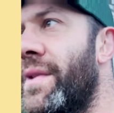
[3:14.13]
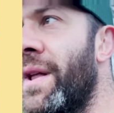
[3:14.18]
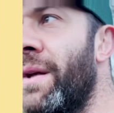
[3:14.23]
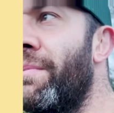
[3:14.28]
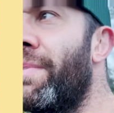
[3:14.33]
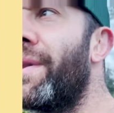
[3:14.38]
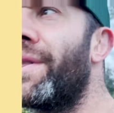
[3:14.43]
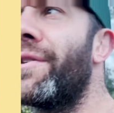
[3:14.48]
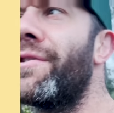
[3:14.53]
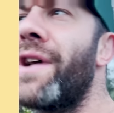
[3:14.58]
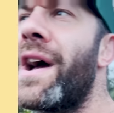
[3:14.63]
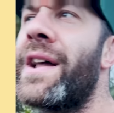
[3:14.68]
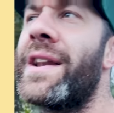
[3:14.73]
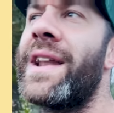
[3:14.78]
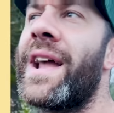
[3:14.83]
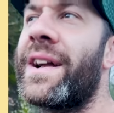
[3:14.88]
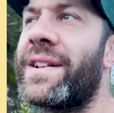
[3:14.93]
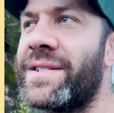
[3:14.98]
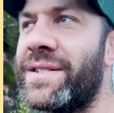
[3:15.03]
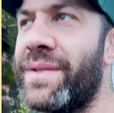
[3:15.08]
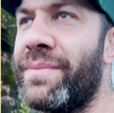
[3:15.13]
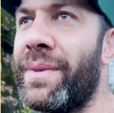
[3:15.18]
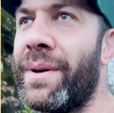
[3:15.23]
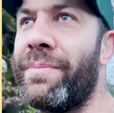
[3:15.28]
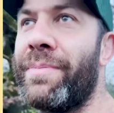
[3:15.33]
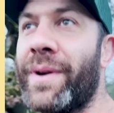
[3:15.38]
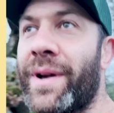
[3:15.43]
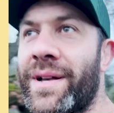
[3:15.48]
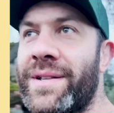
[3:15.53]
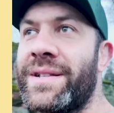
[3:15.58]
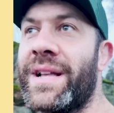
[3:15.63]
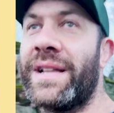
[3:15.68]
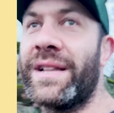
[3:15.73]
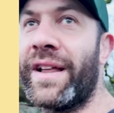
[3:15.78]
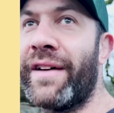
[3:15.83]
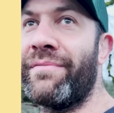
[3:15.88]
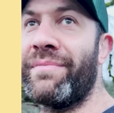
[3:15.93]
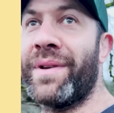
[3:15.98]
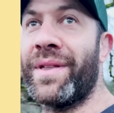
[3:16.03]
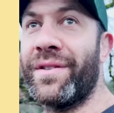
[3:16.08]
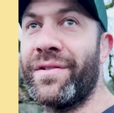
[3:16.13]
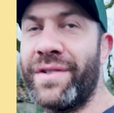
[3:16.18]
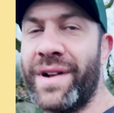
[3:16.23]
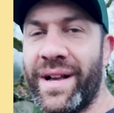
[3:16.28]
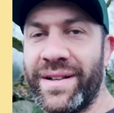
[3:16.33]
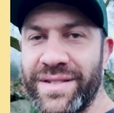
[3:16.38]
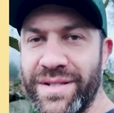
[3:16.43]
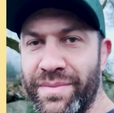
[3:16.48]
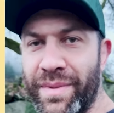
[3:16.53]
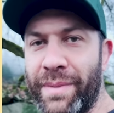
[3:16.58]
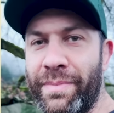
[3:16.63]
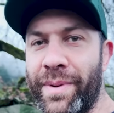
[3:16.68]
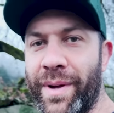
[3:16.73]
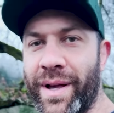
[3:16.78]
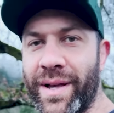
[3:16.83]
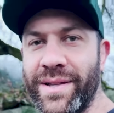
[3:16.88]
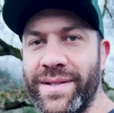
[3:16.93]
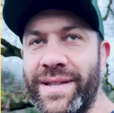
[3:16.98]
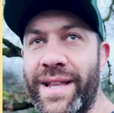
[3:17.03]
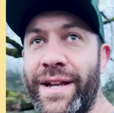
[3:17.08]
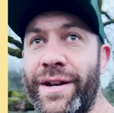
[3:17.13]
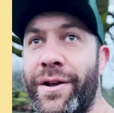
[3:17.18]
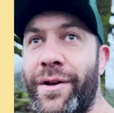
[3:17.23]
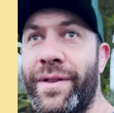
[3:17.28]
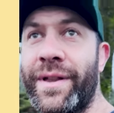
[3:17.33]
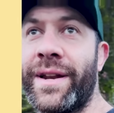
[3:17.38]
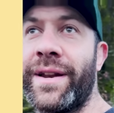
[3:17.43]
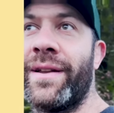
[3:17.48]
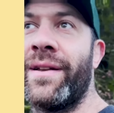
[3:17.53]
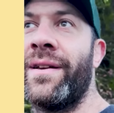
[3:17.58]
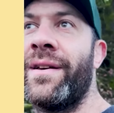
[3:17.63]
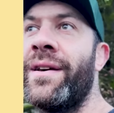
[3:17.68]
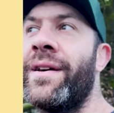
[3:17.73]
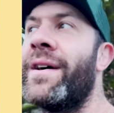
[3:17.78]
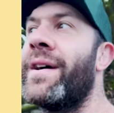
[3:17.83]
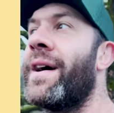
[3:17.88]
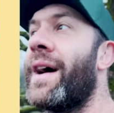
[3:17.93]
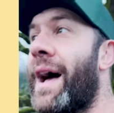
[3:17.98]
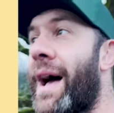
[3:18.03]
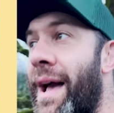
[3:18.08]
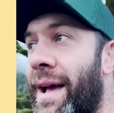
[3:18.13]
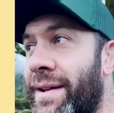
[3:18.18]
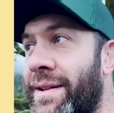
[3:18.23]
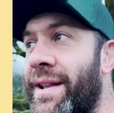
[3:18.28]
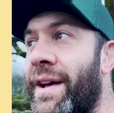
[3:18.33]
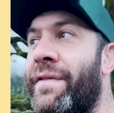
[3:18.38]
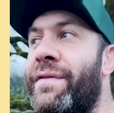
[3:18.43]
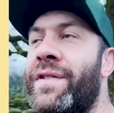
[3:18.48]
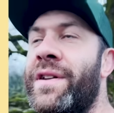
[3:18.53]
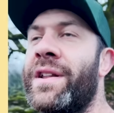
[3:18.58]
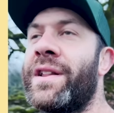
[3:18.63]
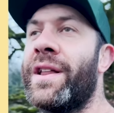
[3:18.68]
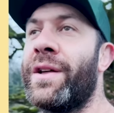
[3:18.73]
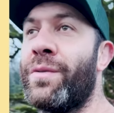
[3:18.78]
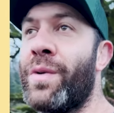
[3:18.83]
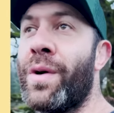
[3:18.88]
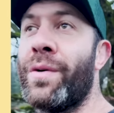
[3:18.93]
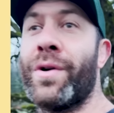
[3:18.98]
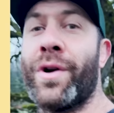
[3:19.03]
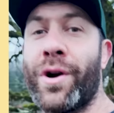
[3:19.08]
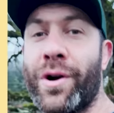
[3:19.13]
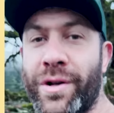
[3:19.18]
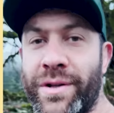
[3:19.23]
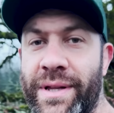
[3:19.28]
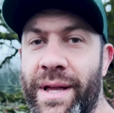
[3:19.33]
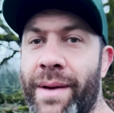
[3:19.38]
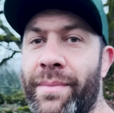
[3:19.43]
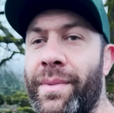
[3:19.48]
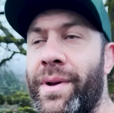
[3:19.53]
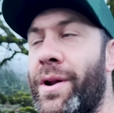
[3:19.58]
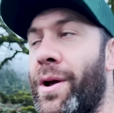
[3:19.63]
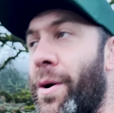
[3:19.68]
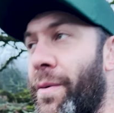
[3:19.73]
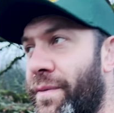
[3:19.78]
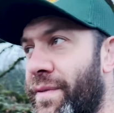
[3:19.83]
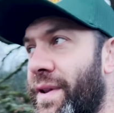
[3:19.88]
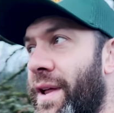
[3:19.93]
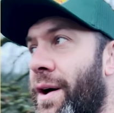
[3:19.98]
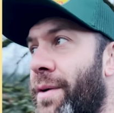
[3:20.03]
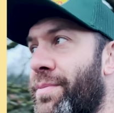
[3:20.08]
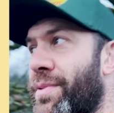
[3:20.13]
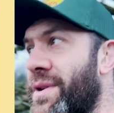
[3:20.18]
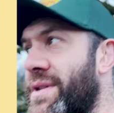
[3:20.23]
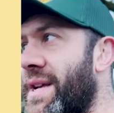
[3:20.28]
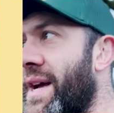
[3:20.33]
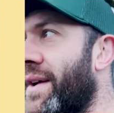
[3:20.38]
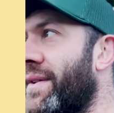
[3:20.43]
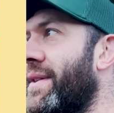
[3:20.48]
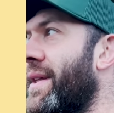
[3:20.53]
but they're not next to me because they love me. They're next to me because they know that I definitely won't hurt them and hopefully I'll protect